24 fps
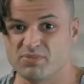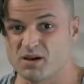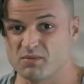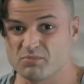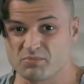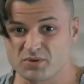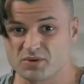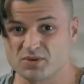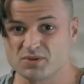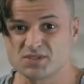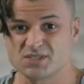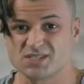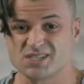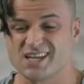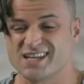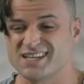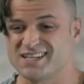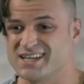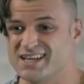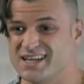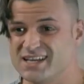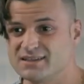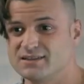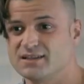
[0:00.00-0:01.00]
bumpers
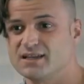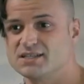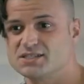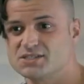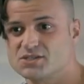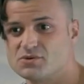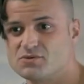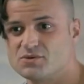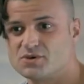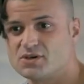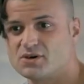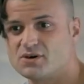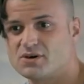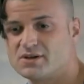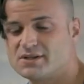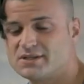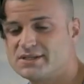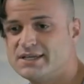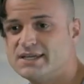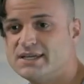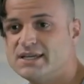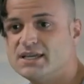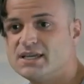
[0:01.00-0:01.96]
and headlights going on,